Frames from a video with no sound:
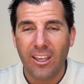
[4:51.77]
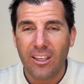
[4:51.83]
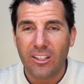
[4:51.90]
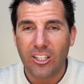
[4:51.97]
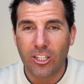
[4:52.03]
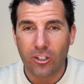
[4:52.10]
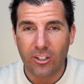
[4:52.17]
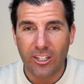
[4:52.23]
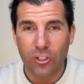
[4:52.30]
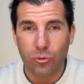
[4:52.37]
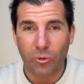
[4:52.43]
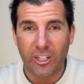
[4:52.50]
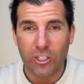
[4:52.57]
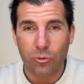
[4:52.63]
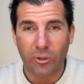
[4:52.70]
here in
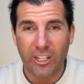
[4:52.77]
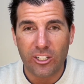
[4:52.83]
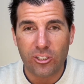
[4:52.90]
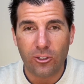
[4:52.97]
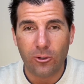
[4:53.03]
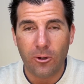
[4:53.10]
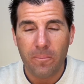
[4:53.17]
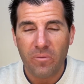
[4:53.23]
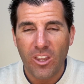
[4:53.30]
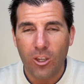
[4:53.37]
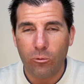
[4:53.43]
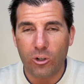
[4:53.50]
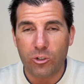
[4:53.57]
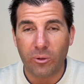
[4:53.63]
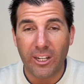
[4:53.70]
2022,
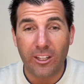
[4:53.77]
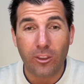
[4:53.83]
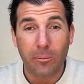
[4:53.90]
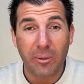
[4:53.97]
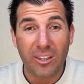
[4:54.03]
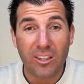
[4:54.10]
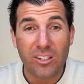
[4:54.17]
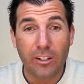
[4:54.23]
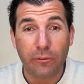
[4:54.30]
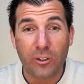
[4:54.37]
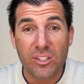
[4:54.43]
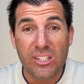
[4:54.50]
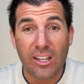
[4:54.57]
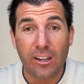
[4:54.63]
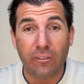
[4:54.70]
which would either be the
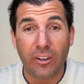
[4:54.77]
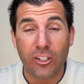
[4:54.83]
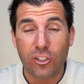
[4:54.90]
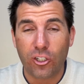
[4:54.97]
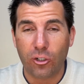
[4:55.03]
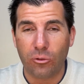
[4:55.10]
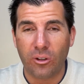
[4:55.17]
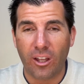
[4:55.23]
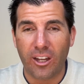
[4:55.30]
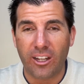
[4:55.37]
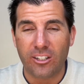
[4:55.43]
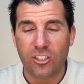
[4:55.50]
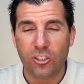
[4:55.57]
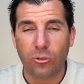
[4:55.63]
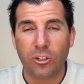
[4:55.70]
difference of
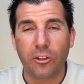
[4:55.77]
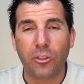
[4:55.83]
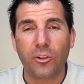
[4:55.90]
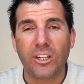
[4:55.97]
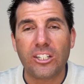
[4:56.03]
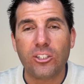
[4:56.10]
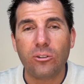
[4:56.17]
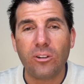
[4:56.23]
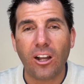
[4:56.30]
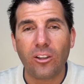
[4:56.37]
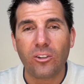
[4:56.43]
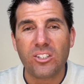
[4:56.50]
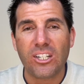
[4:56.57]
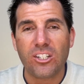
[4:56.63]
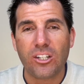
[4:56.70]

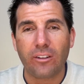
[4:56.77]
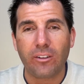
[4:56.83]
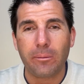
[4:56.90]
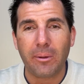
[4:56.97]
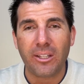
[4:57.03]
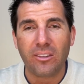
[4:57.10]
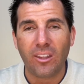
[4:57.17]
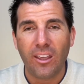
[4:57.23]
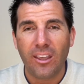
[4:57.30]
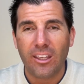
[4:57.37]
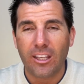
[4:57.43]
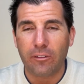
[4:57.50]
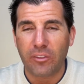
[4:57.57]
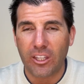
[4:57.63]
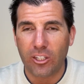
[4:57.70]
$232 each and every month
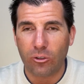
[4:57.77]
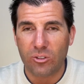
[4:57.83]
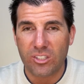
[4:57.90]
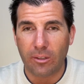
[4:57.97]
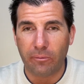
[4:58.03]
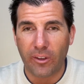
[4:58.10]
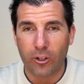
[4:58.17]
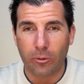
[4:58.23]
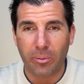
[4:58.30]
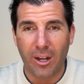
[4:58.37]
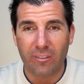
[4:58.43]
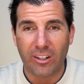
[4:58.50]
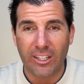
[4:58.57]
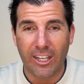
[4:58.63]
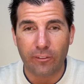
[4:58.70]
if they use the federal
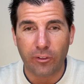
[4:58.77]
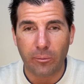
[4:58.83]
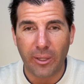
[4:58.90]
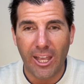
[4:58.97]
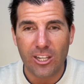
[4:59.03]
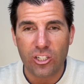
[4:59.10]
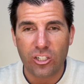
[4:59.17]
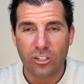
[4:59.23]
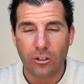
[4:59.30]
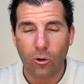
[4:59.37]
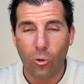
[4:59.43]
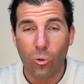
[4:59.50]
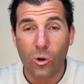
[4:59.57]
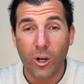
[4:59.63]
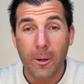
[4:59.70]
poverty line from last year,
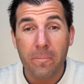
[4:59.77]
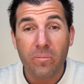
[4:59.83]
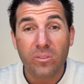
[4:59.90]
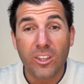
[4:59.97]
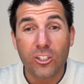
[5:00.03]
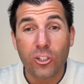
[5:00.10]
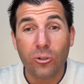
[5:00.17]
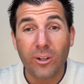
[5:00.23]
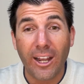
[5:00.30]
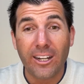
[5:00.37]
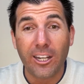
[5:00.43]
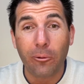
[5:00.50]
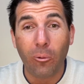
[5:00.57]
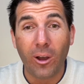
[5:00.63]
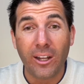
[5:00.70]
or the
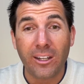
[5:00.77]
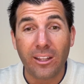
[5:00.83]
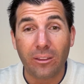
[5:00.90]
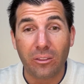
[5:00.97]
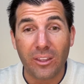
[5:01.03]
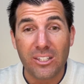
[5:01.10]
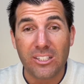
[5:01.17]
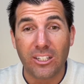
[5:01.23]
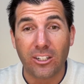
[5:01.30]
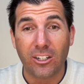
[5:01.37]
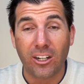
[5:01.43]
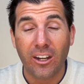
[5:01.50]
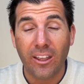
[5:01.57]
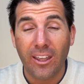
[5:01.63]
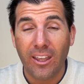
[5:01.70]
$291 this
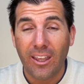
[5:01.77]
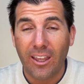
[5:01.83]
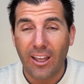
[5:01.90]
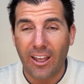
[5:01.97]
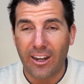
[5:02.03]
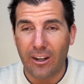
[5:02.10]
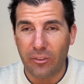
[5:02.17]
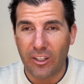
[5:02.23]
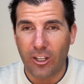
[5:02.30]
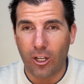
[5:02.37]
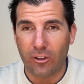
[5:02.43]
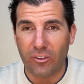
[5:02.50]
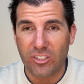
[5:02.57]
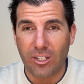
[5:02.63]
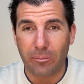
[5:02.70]
year. And I think all
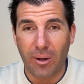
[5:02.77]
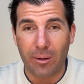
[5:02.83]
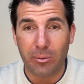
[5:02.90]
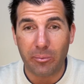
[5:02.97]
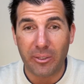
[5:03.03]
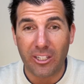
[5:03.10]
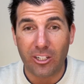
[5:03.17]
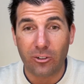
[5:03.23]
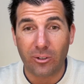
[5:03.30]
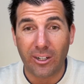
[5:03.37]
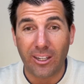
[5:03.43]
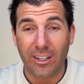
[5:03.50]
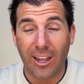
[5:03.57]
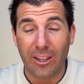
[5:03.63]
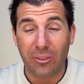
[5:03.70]
of us can probably agree, I